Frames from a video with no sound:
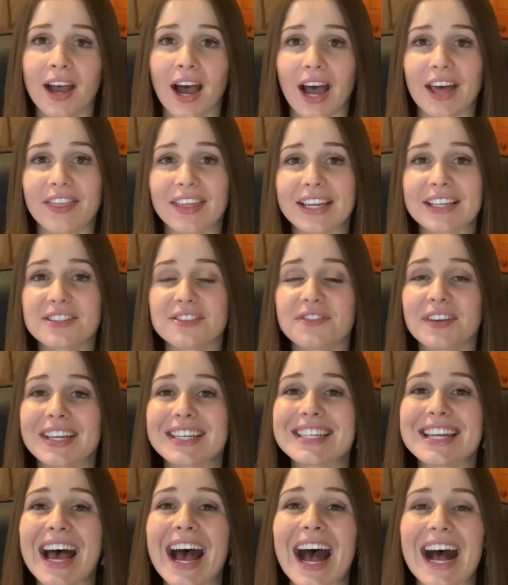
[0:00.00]
I think it's
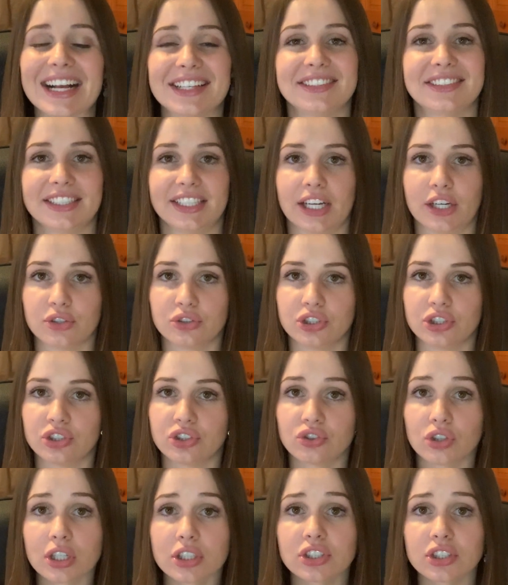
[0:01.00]
fantastic how she
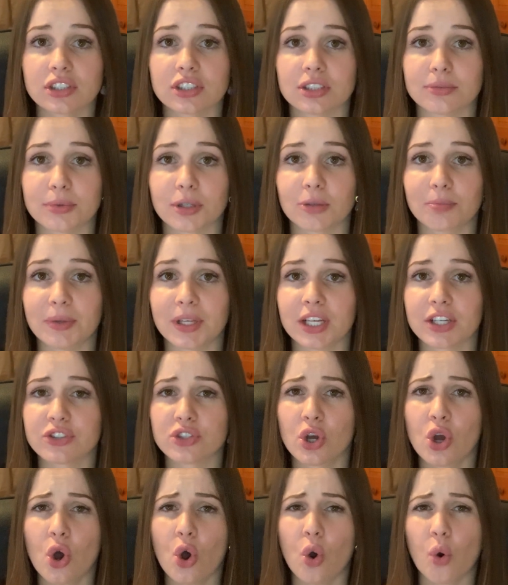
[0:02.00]
structures the book because
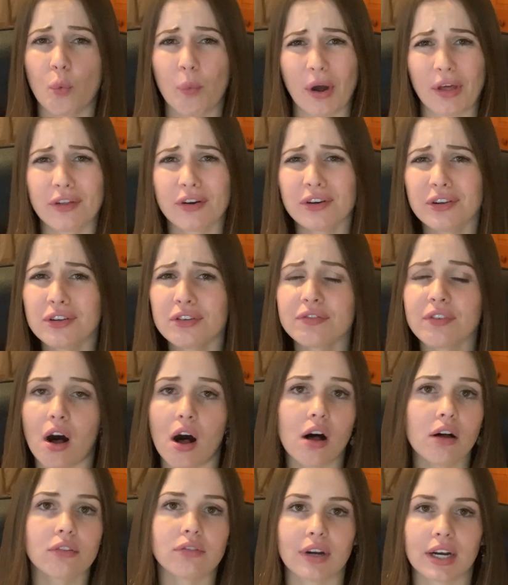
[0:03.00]
whether you've
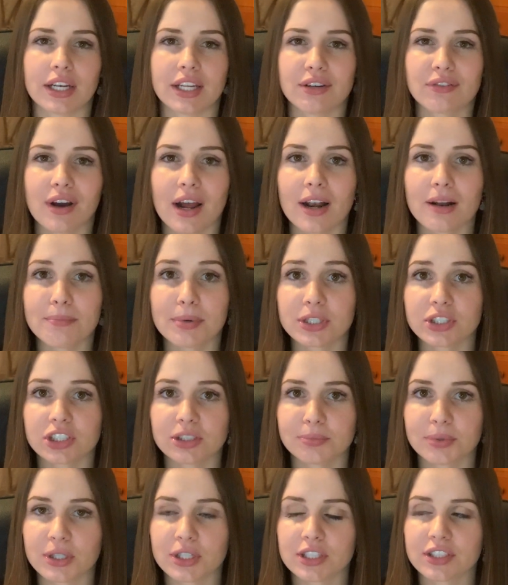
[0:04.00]
already read a bunch
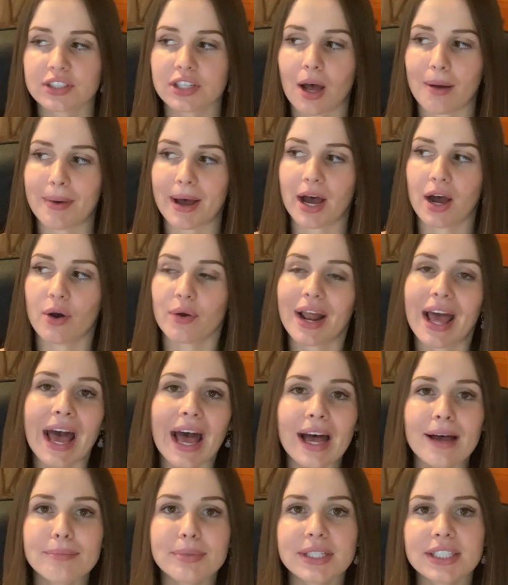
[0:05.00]
of books about
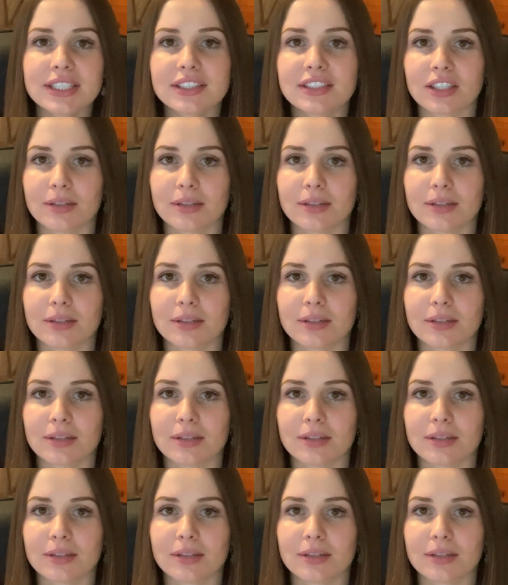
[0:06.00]
habits,